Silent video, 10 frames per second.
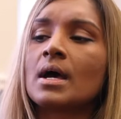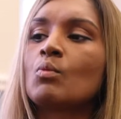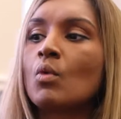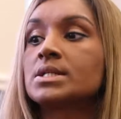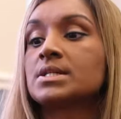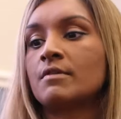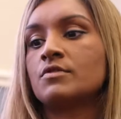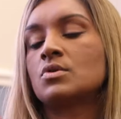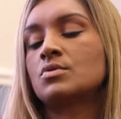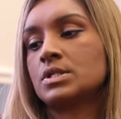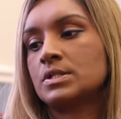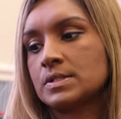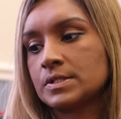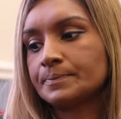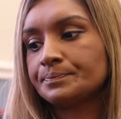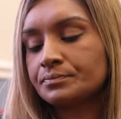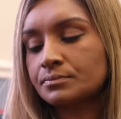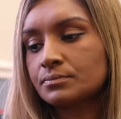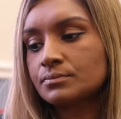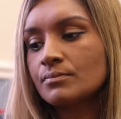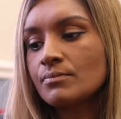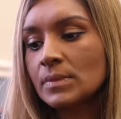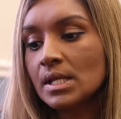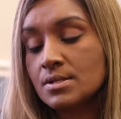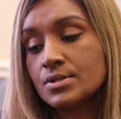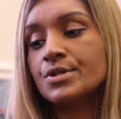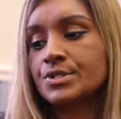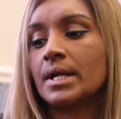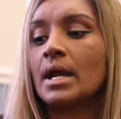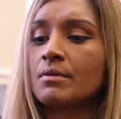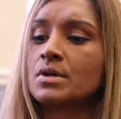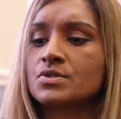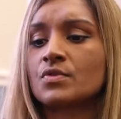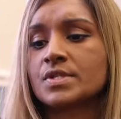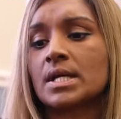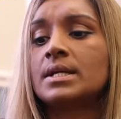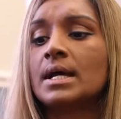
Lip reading: And what I've noticed in certain areas of St.